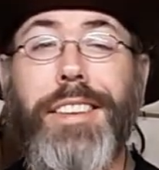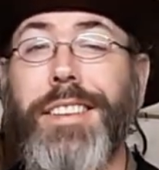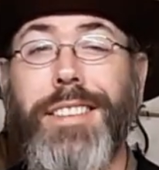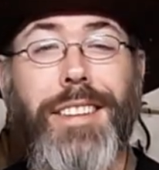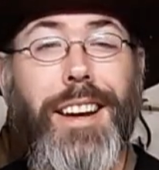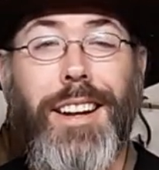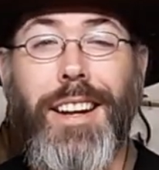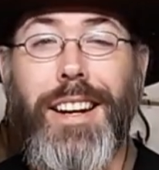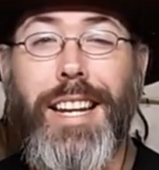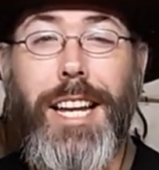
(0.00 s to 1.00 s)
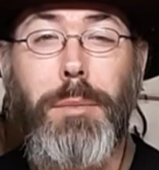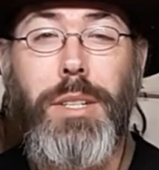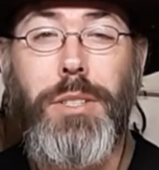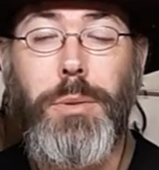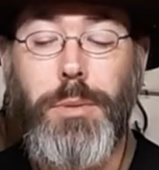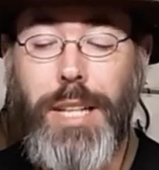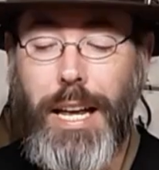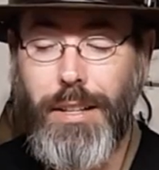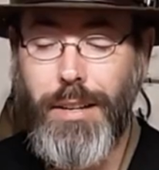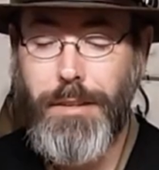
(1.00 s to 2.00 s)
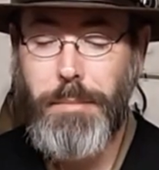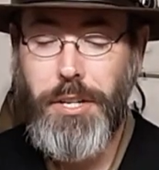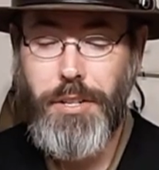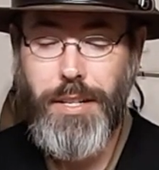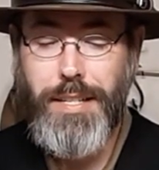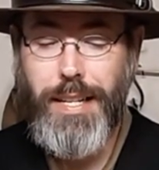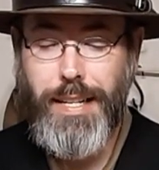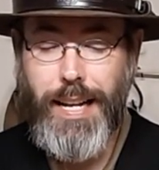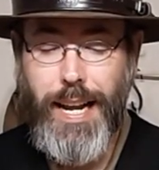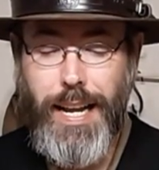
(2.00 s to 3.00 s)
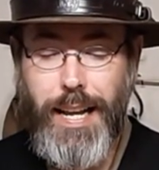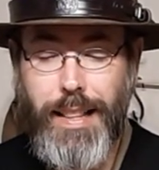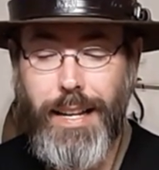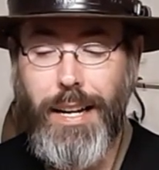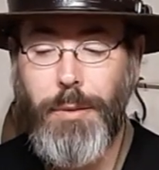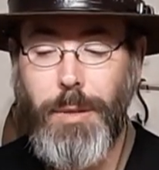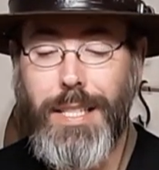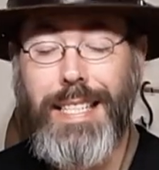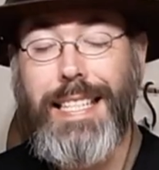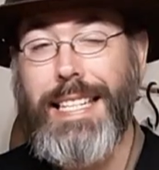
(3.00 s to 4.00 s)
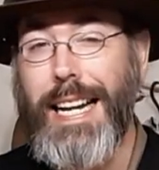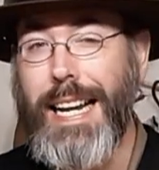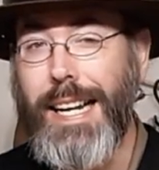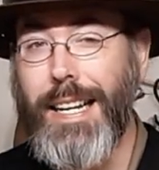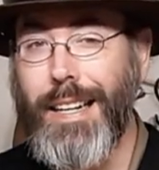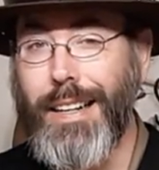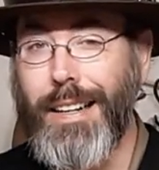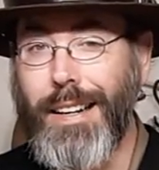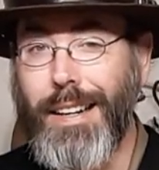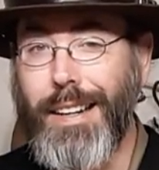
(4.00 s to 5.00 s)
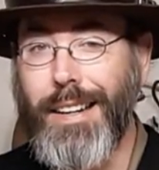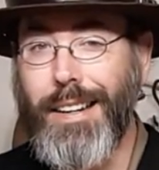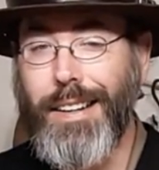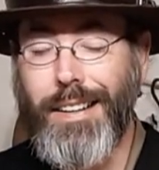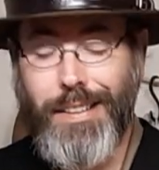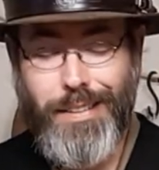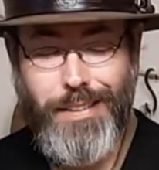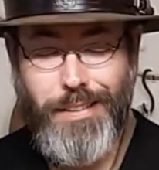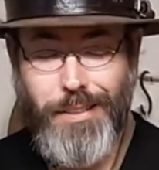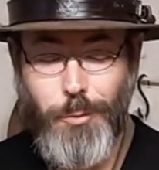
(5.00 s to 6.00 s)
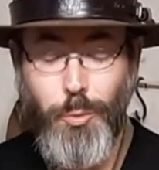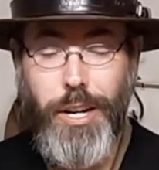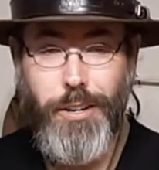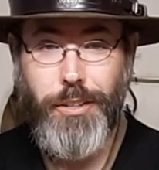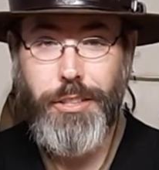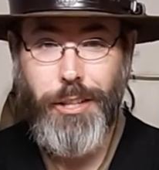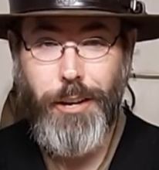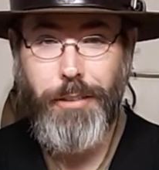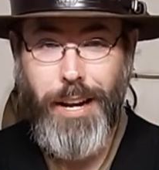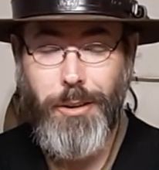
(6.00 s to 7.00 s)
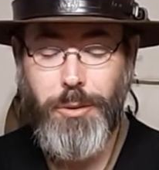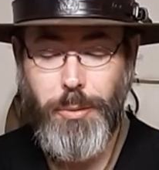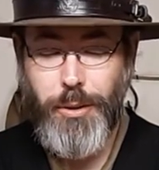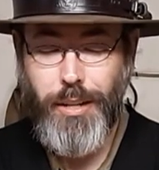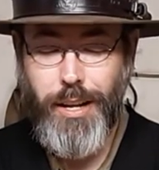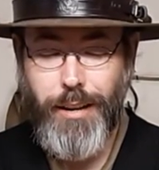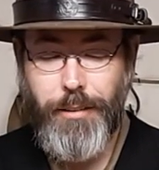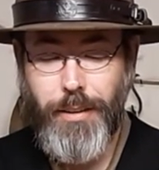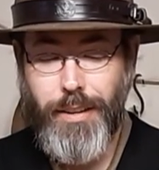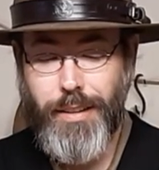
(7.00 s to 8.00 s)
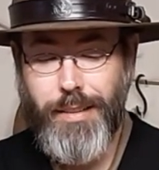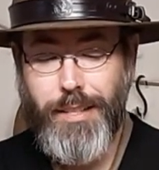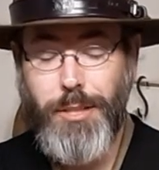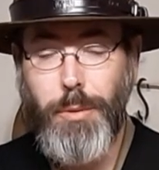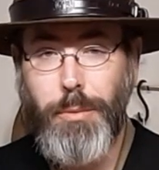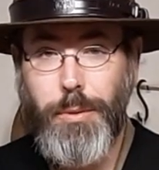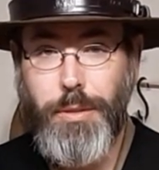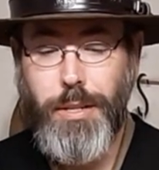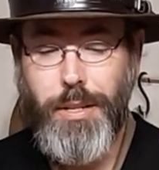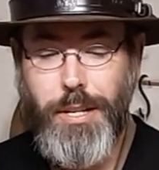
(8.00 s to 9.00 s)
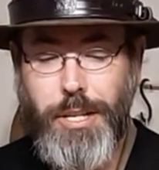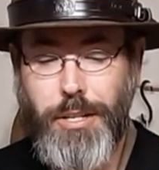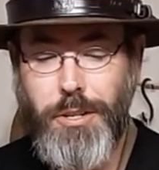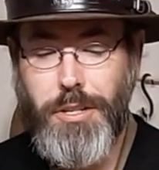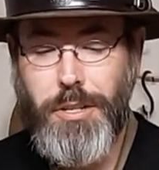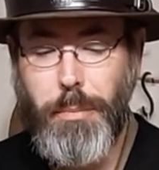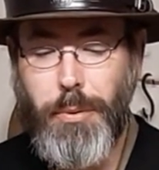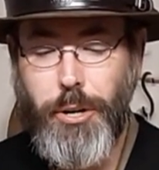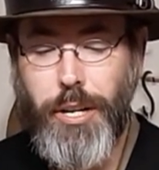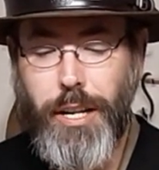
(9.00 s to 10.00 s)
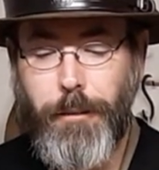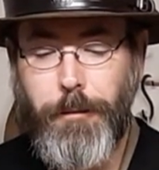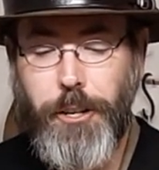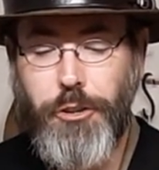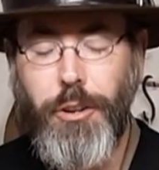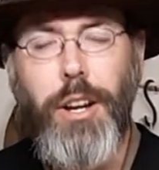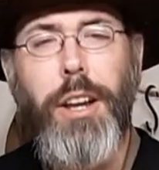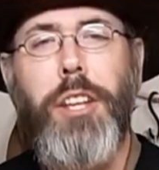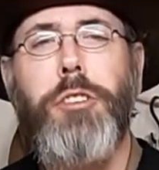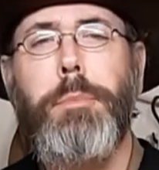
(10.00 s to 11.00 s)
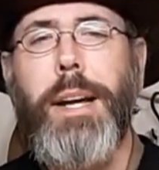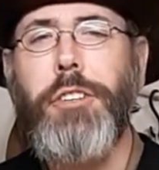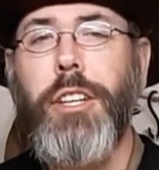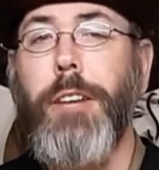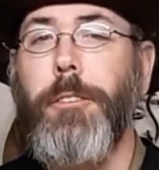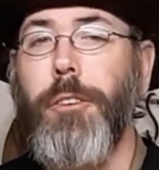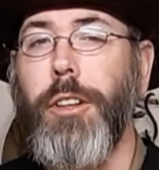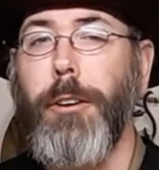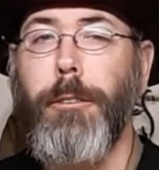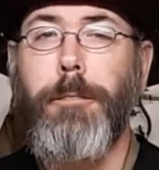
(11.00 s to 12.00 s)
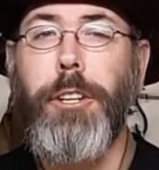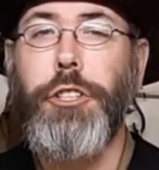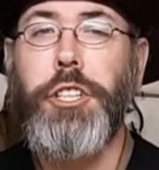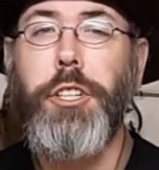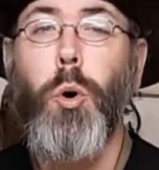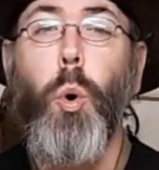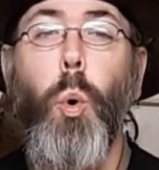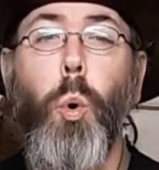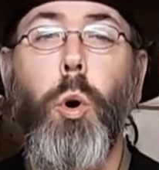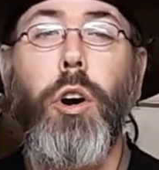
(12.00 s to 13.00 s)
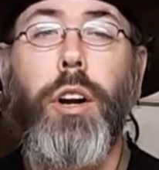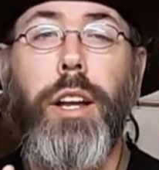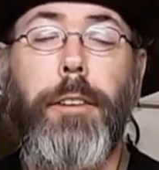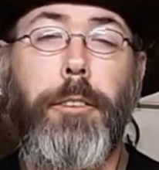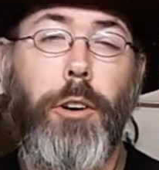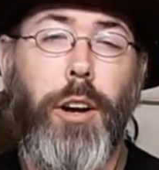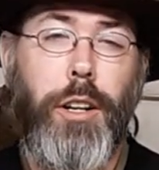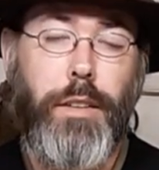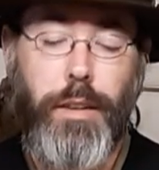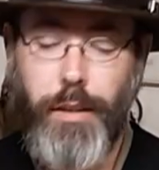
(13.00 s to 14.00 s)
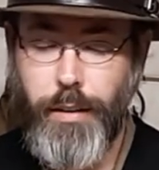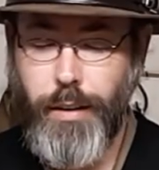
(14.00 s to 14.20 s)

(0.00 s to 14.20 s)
There's not a lot of camping stools out there, especially today, that can withstand the rigors of outdoor life that swivels. So this is a pretty neat feature, especially if you're either fishing or if you're hunting.